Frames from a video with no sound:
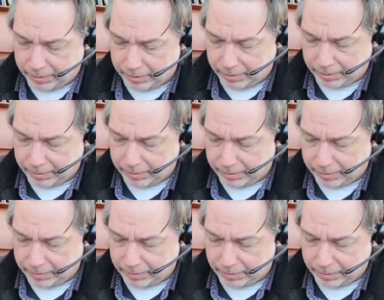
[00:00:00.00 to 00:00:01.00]

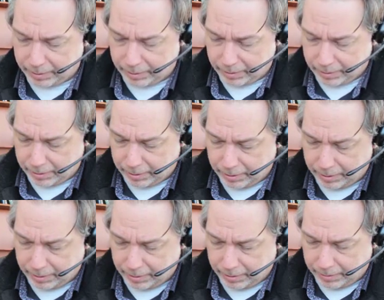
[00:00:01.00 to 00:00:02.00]

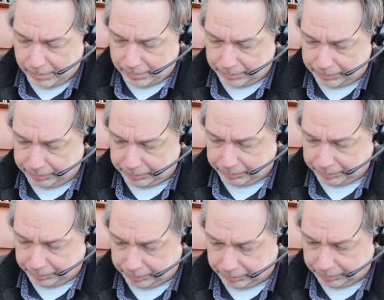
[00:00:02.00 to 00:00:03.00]

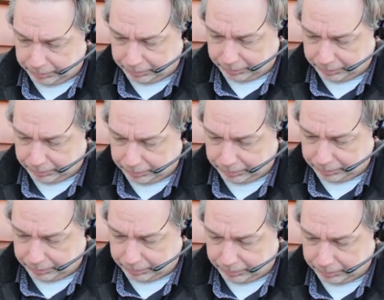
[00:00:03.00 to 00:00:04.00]

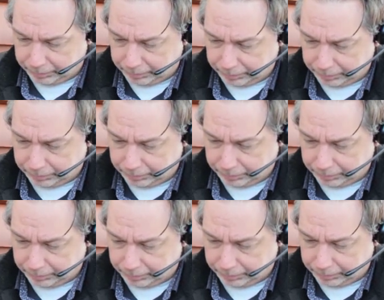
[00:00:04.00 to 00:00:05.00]

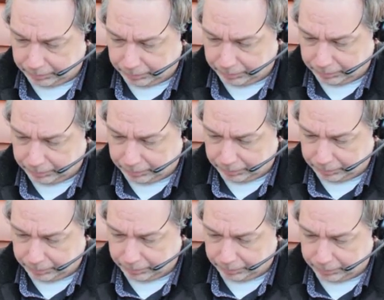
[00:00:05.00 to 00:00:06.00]

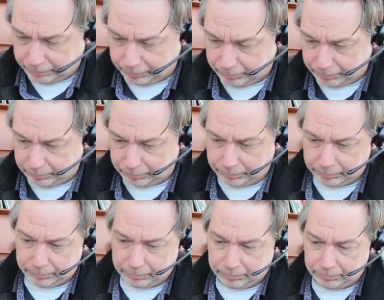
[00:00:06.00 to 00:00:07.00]
(no one is talking)